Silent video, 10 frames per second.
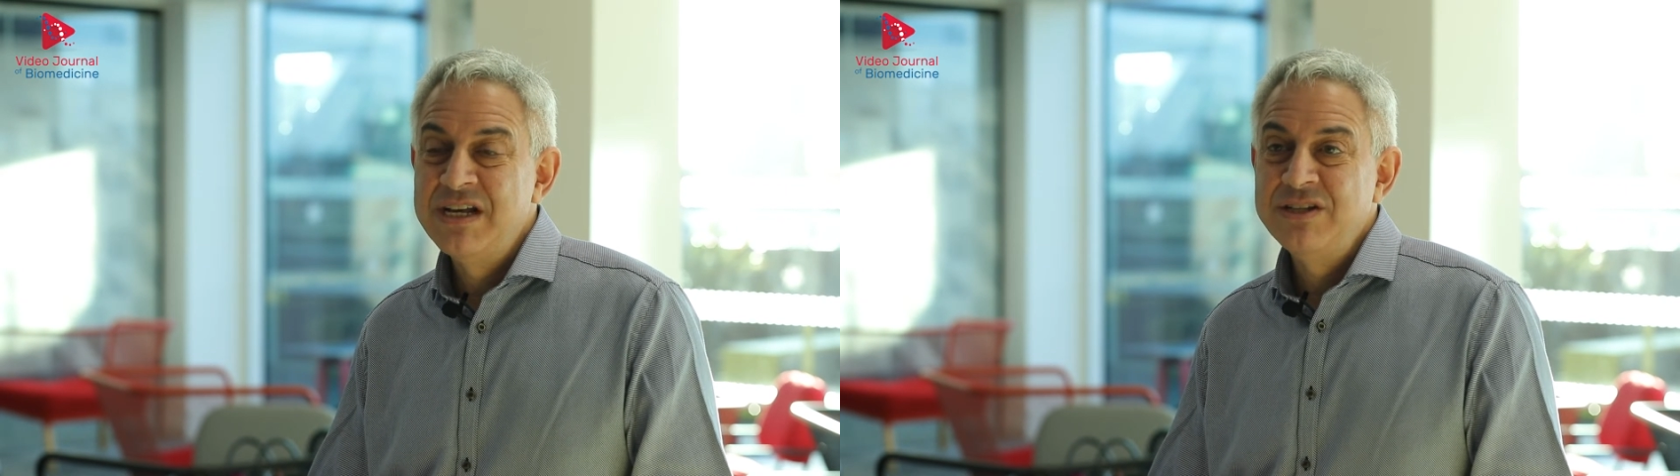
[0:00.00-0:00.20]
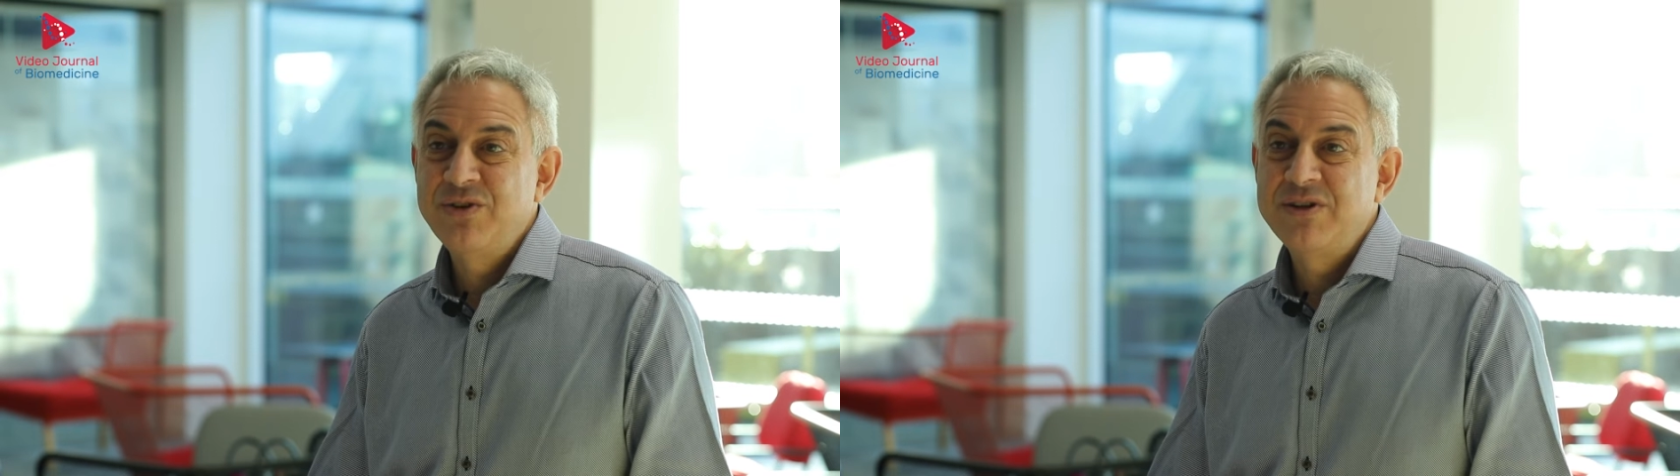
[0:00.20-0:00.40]

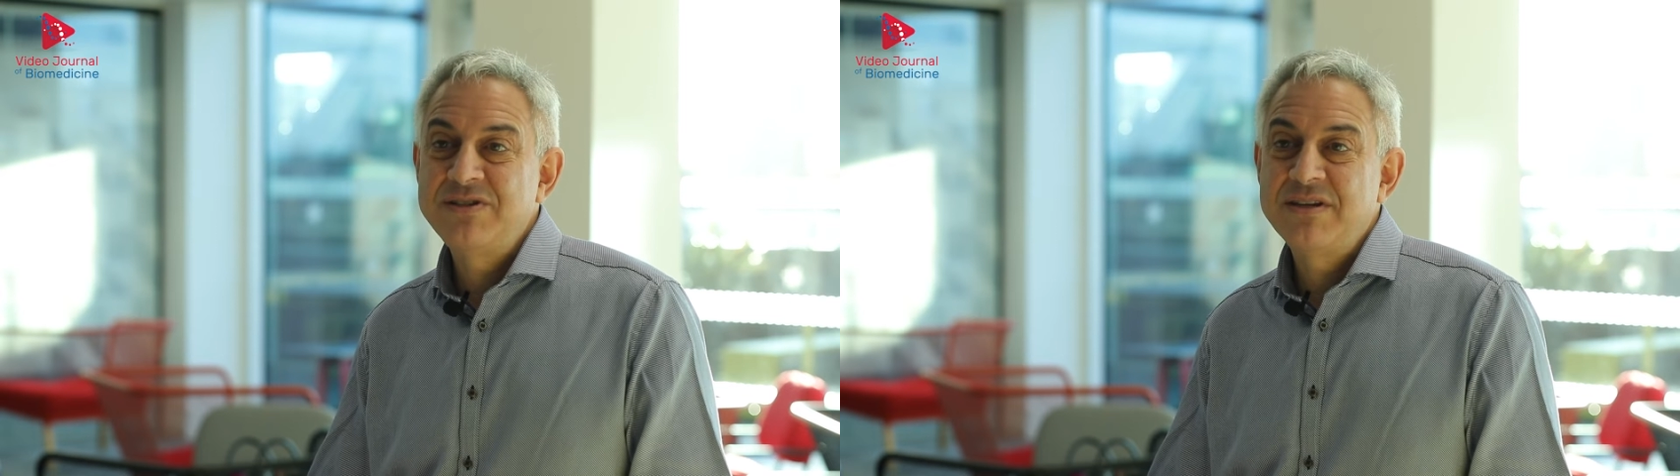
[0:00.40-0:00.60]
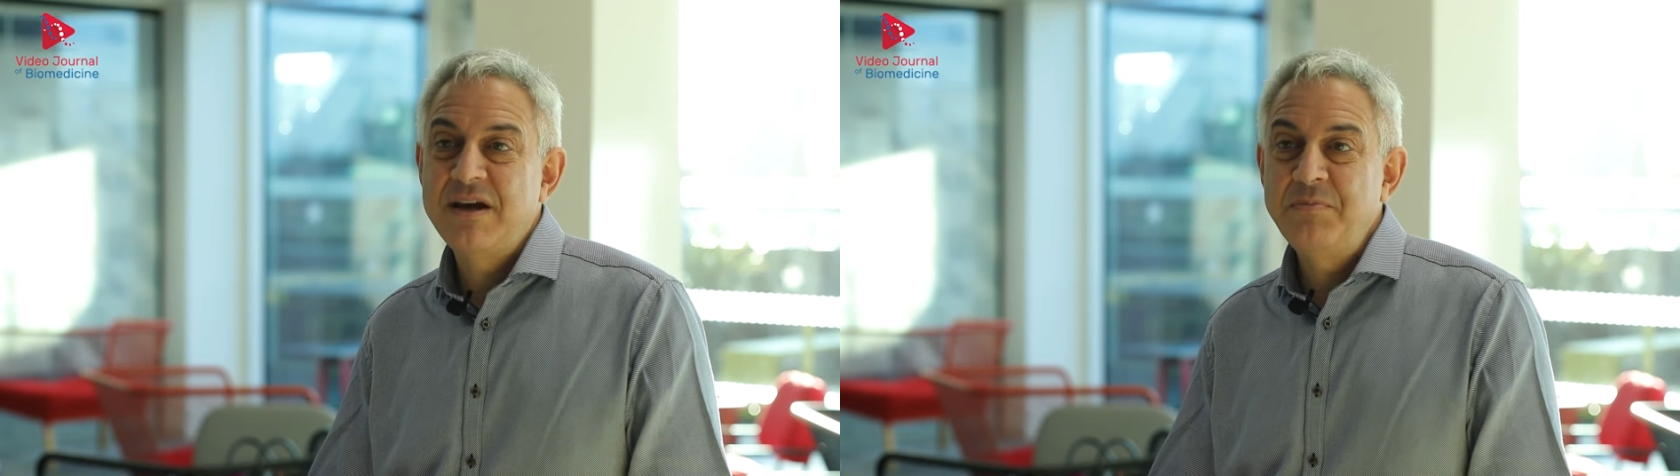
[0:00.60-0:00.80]
So there
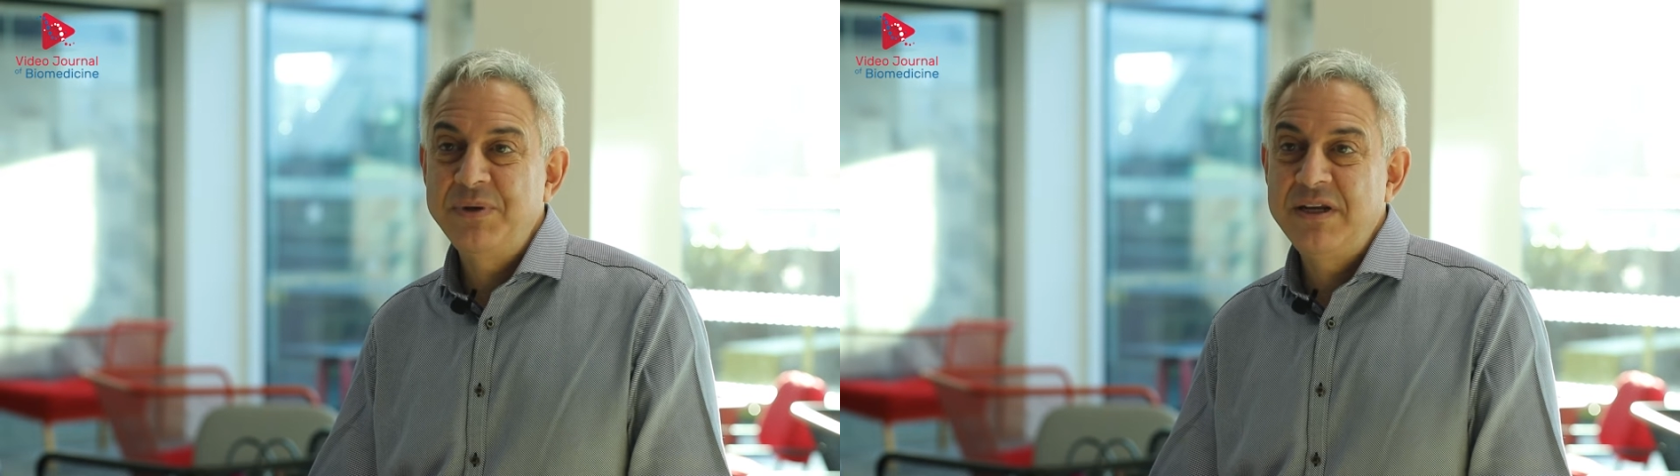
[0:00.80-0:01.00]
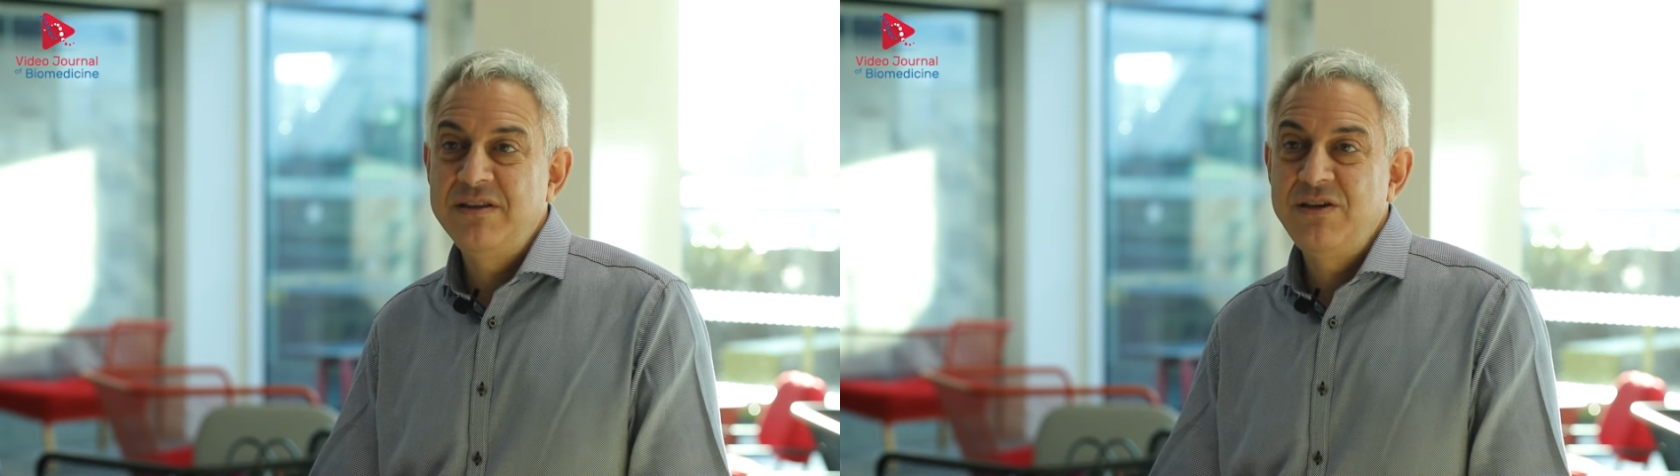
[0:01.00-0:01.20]
is a
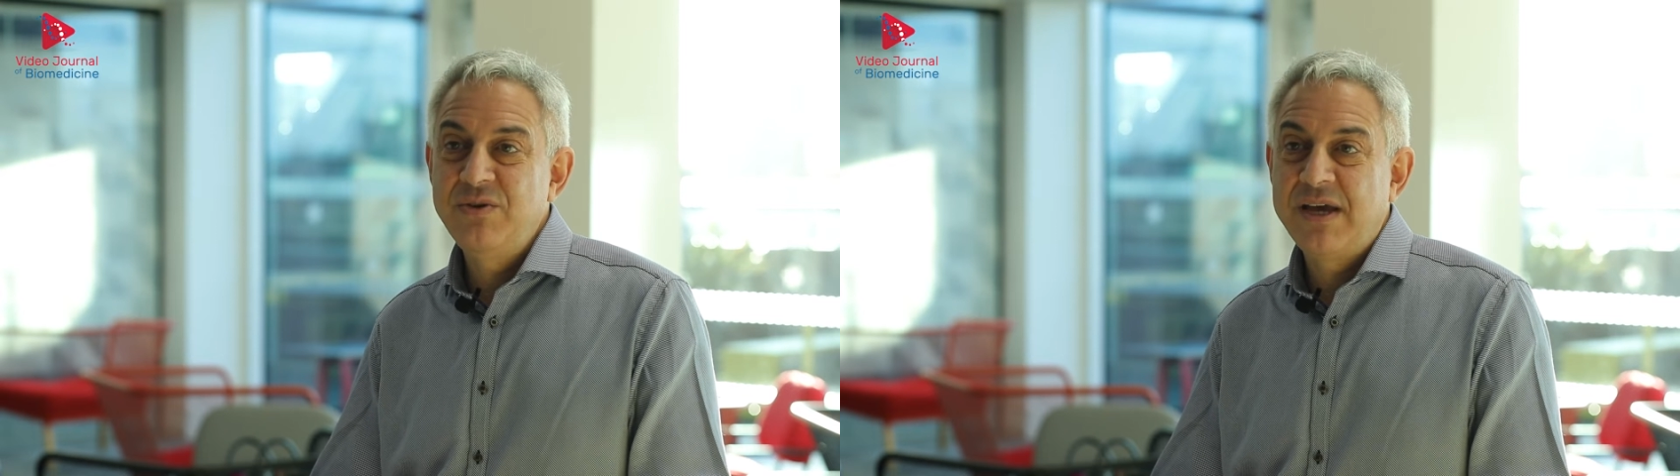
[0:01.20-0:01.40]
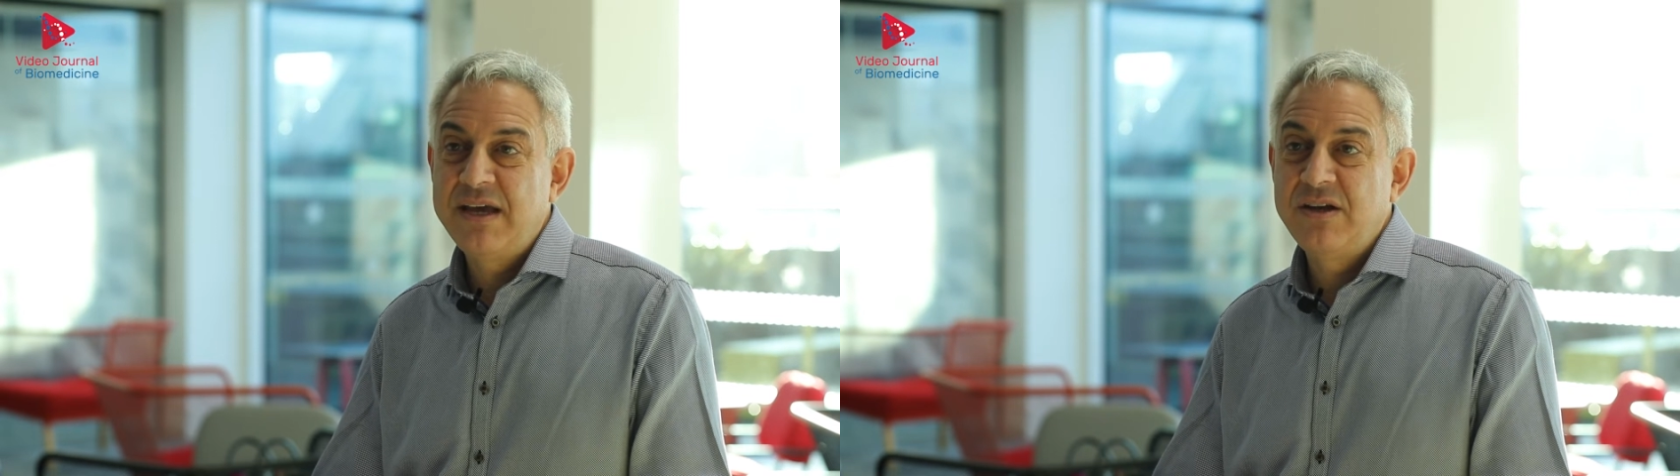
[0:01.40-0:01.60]
company in the
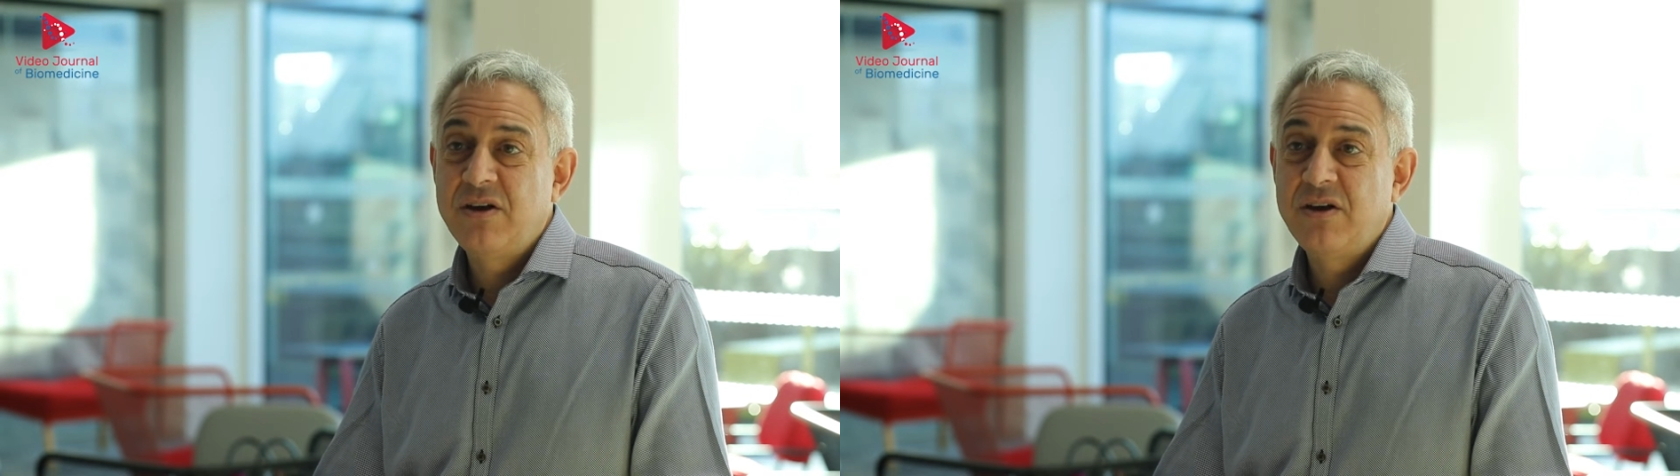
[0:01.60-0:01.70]
UK